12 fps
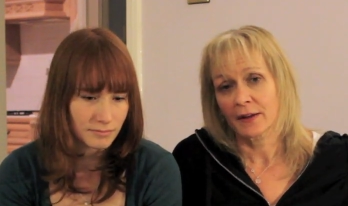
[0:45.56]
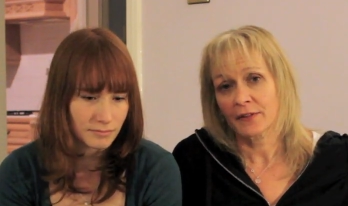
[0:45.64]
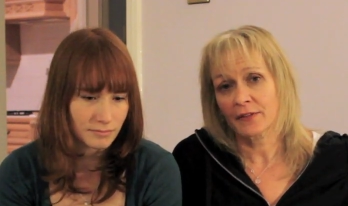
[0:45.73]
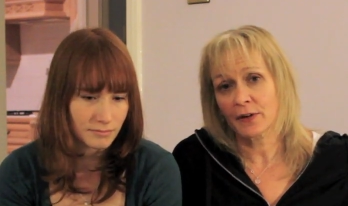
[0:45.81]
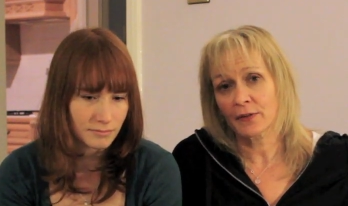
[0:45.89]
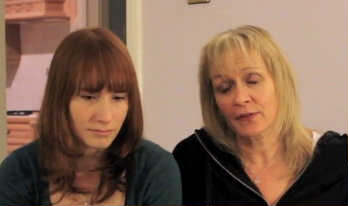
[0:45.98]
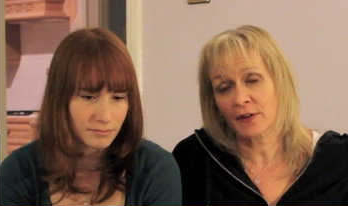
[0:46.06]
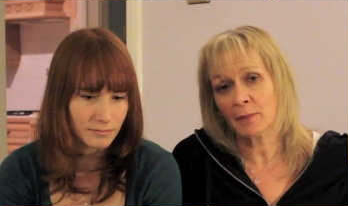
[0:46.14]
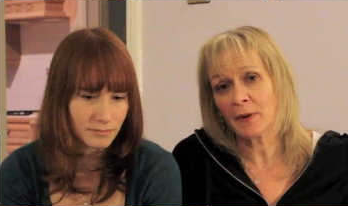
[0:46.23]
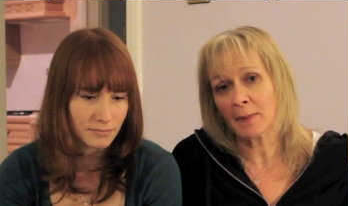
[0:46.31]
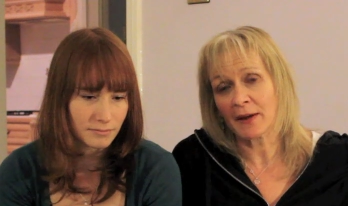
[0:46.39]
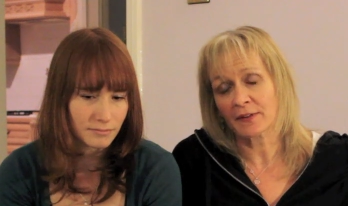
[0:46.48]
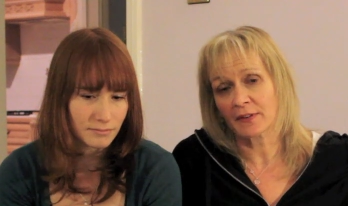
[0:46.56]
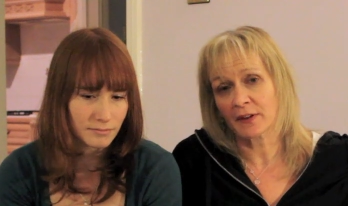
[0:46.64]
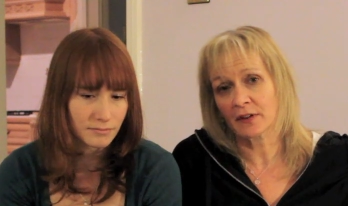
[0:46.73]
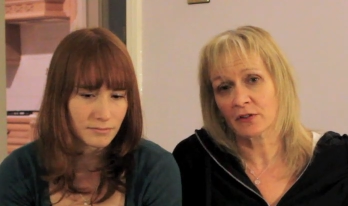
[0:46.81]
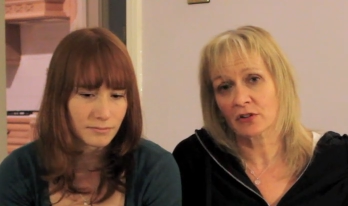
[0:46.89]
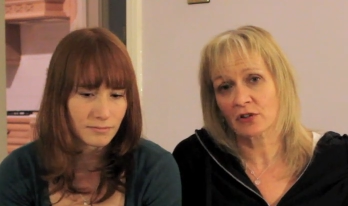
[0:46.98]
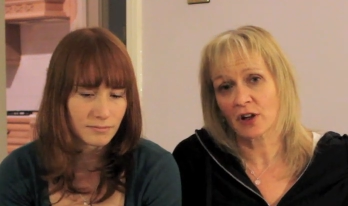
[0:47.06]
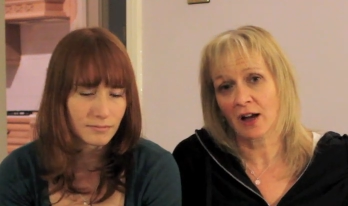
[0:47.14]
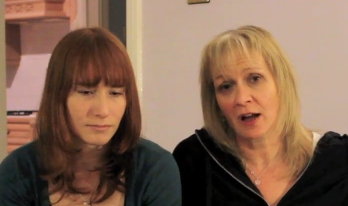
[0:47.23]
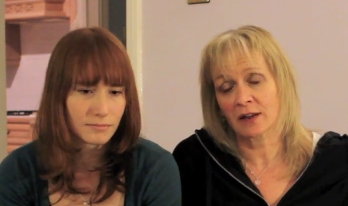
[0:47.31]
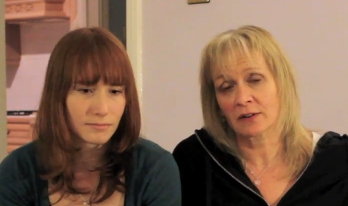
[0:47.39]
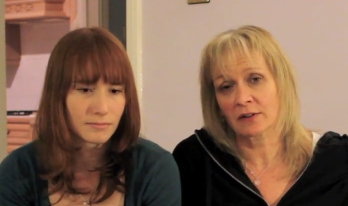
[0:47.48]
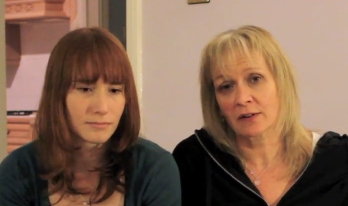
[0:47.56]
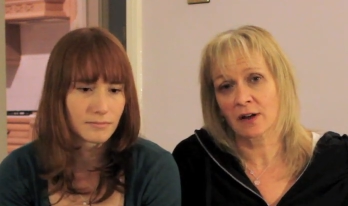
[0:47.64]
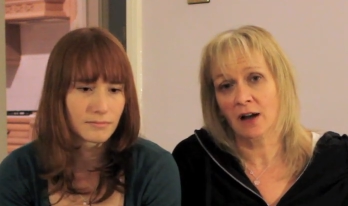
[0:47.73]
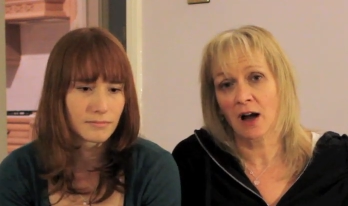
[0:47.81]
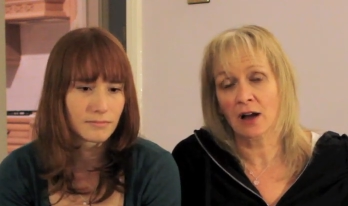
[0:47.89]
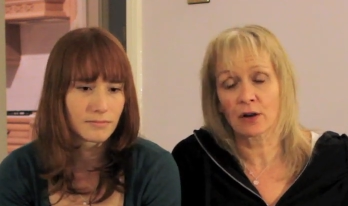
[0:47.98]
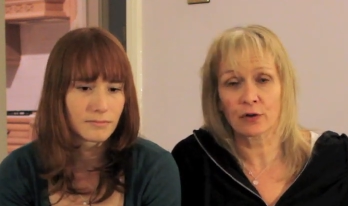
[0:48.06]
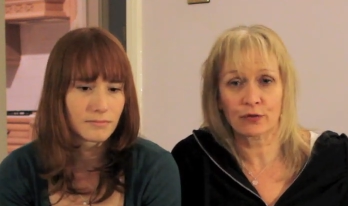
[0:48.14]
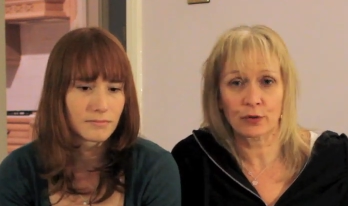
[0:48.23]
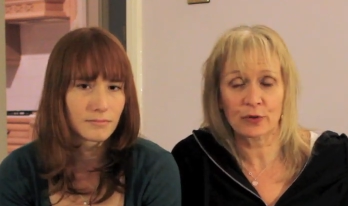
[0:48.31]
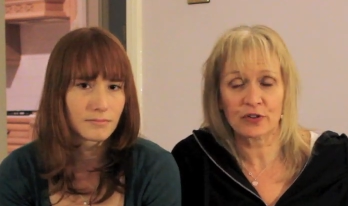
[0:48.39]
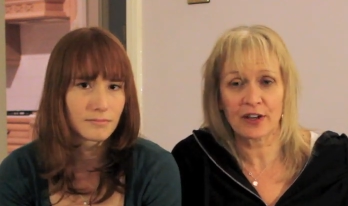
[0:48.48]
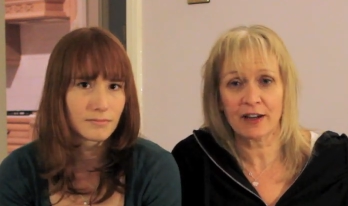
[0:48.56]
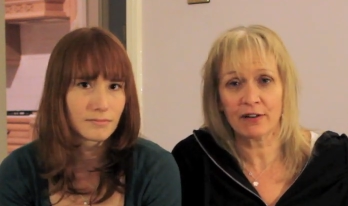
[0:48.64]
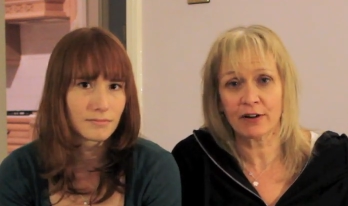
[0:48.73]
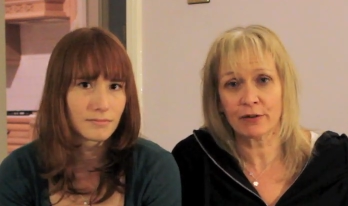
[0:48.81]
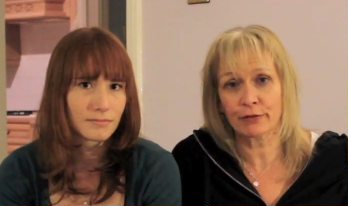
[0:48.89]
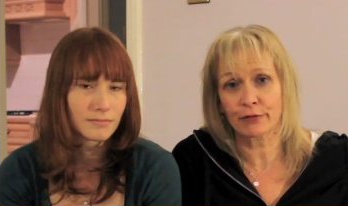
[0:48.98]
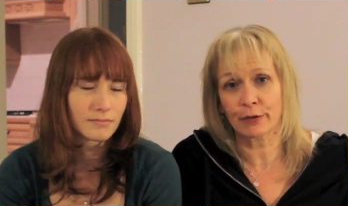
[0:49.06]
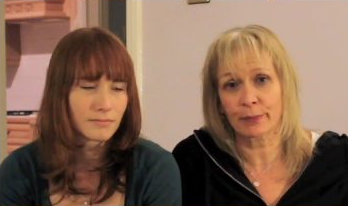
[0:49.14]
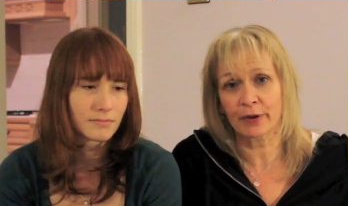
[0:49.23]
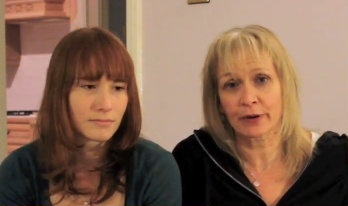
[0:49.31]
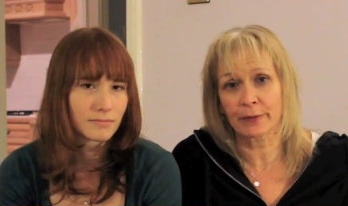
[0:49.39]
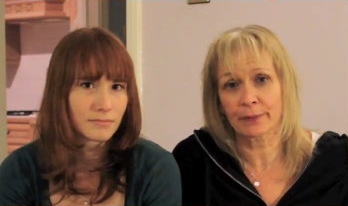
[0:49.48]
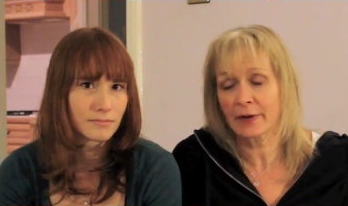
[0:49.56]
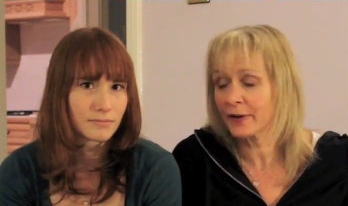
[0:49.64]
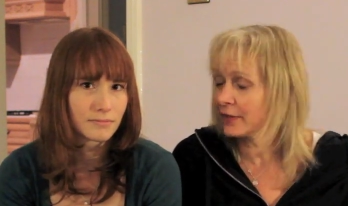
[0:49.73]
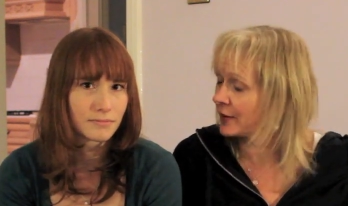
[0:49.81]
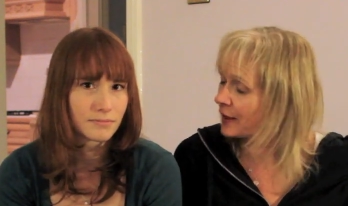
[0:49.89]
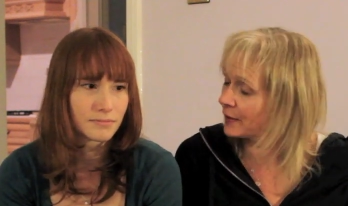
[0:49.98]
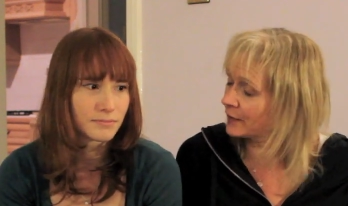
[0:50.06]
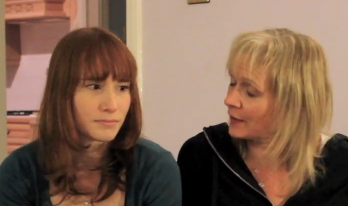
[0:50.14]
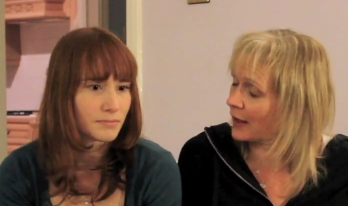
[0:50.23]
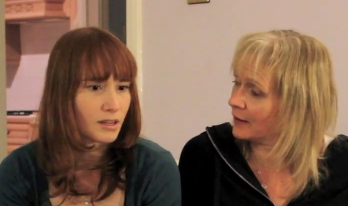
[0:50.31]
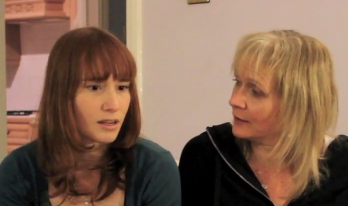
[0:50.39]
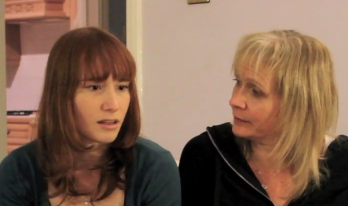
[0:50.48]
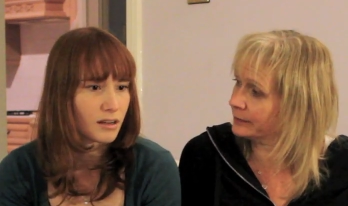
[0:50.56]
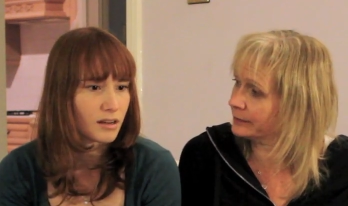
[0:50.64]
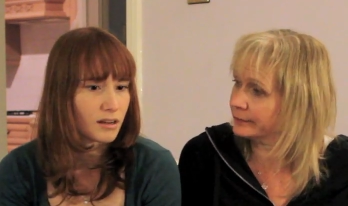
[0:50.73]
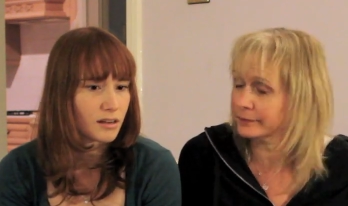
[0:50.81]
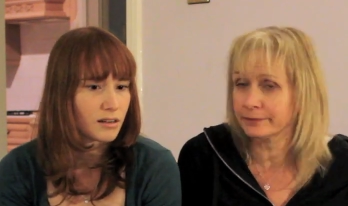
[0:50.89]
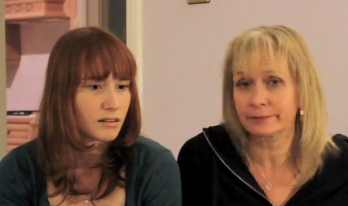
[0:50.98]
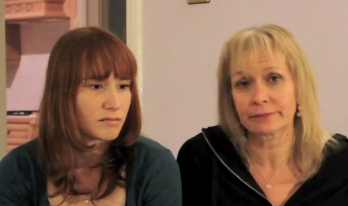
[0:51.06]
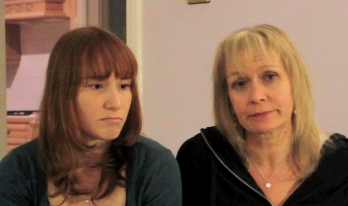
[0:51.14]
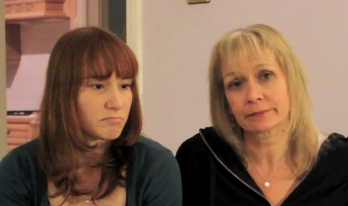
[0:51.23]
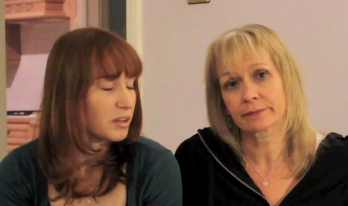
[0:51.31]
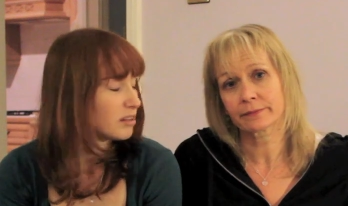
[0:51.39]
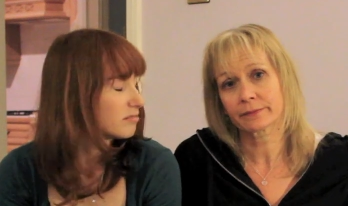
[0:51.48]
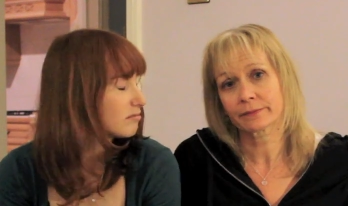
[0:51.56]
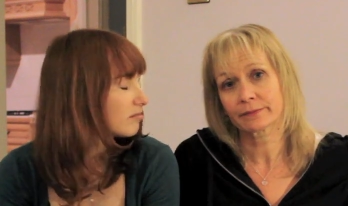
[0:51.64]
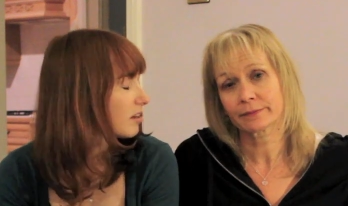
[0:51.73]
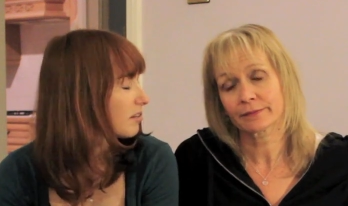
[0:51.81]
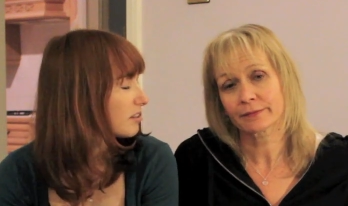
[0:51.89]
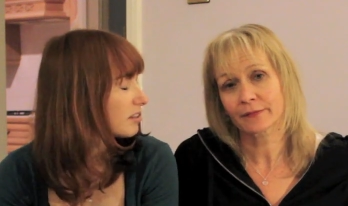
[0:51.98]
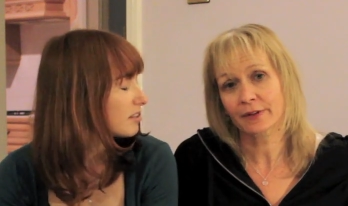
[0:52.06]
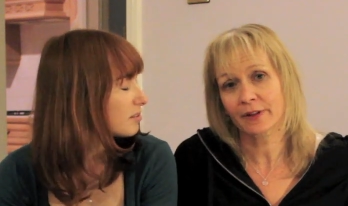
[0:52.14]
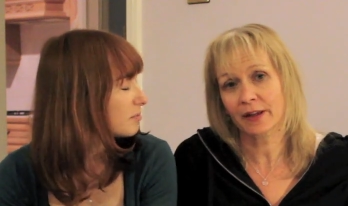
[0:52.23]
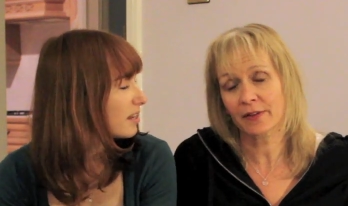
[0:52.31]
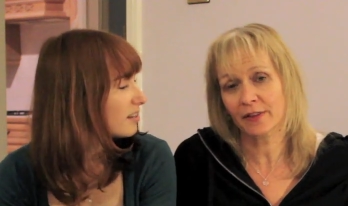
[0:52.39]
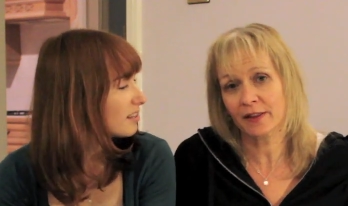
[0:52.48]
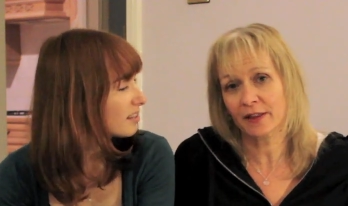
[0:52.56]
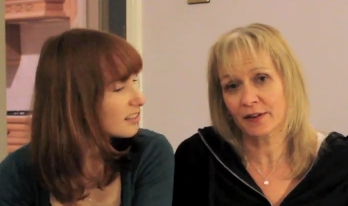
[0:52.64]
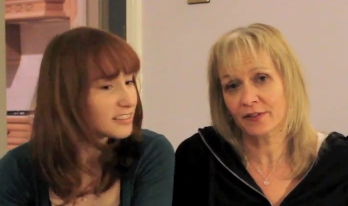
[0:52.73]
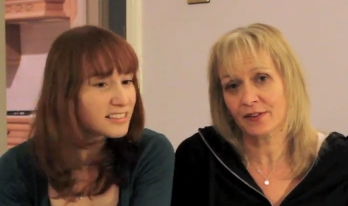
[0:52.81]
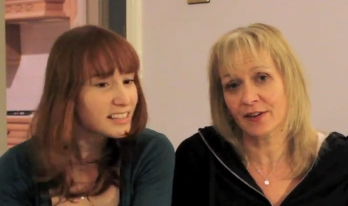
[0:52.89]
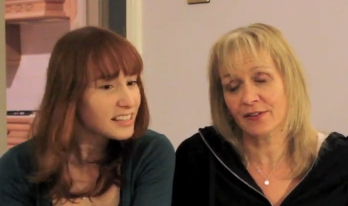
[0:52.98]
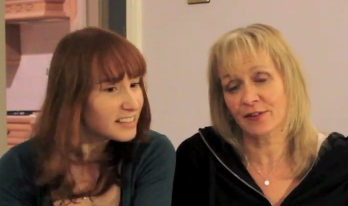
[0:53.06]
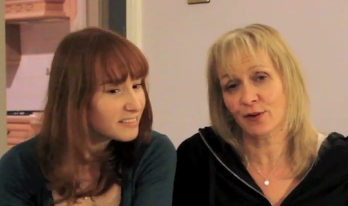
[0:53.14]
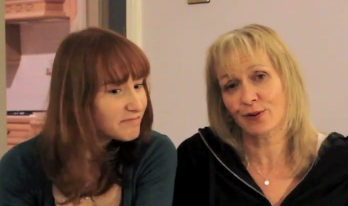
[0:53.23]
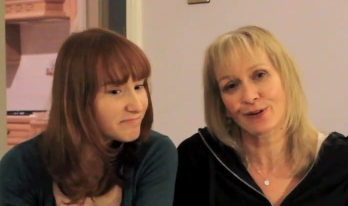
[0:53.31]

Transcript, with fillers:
Speaker 1: So send me a message and uh, I look forward to hearing from you. Anything else, Helen? No, I think that's it. That it